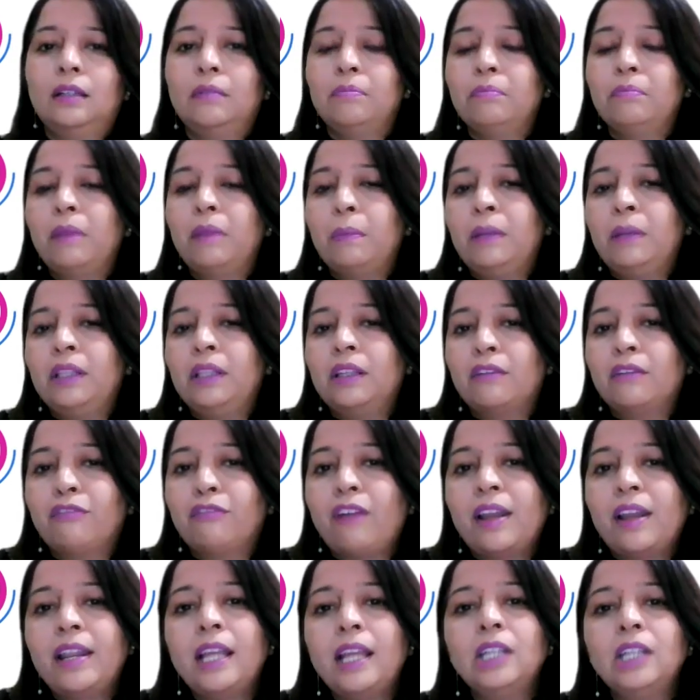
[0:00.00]
maybe their
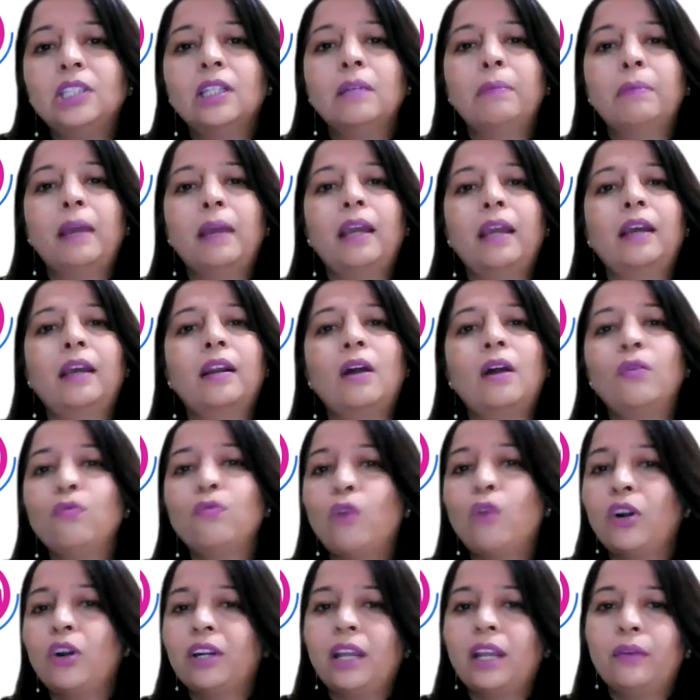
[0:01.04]
financial background,
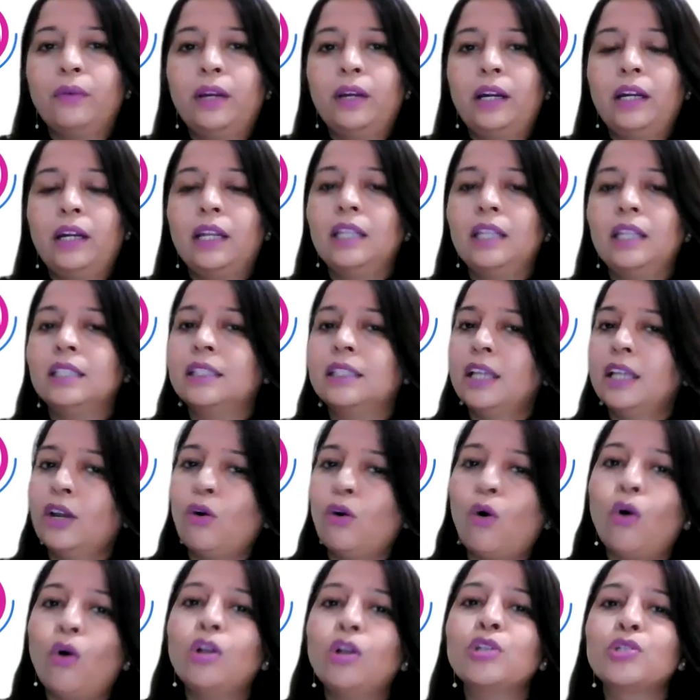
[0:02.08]
whatever it is, they
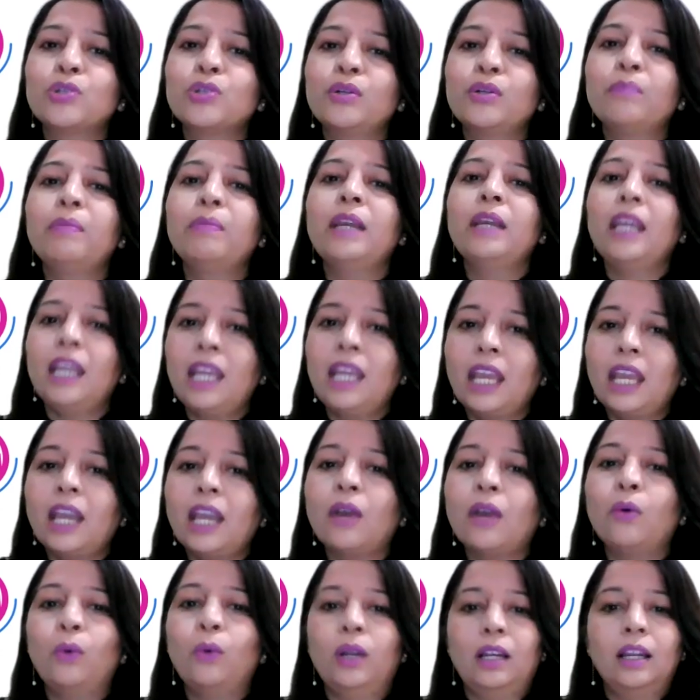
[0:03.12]
all should be
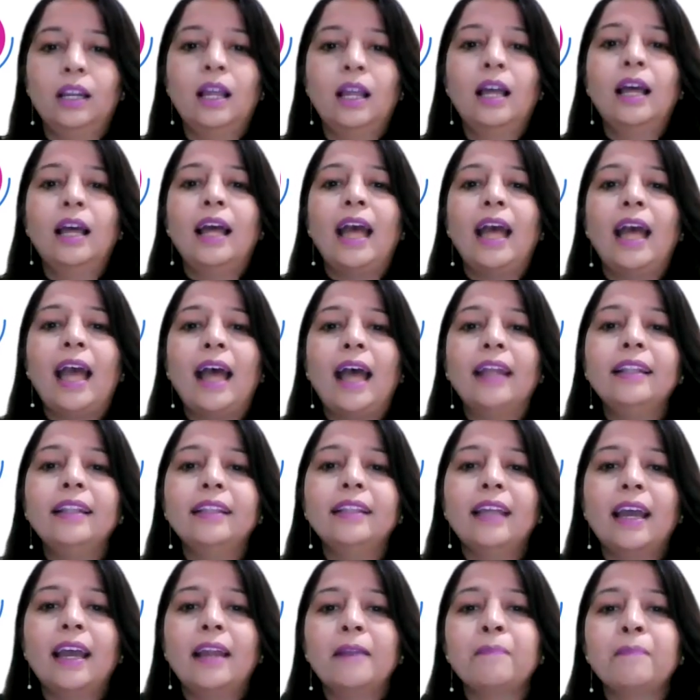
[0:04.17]
equal.
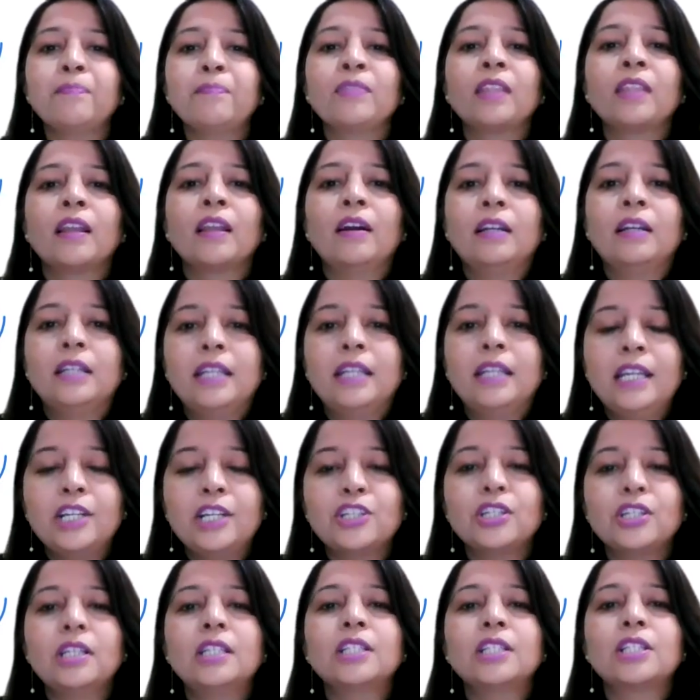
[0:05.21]
And then
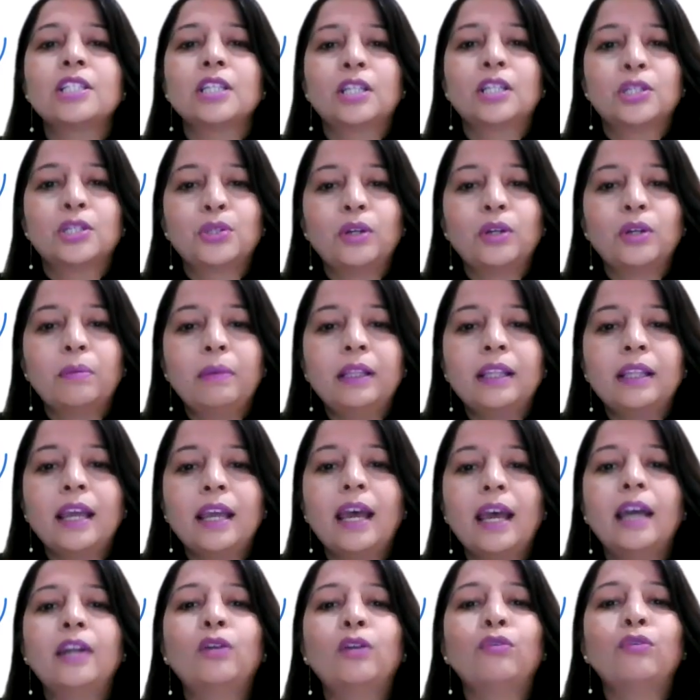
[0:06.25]
teachers should be
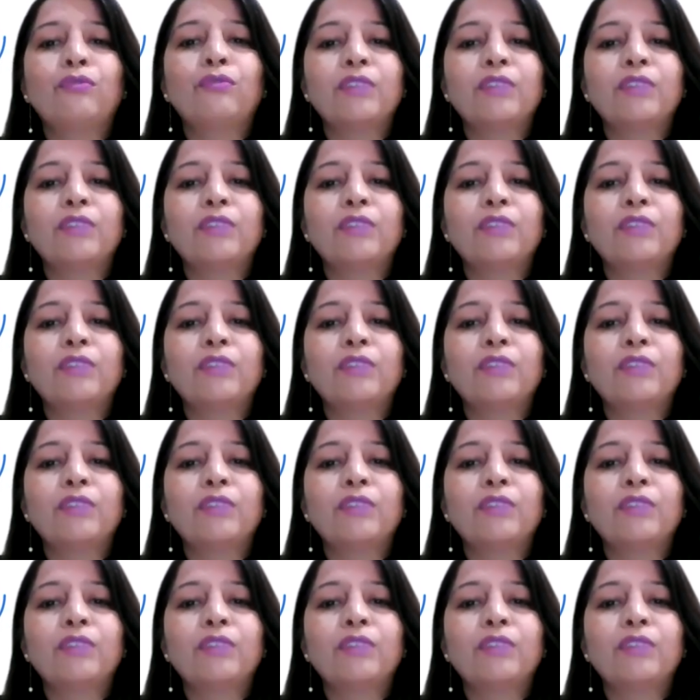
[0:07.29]
there to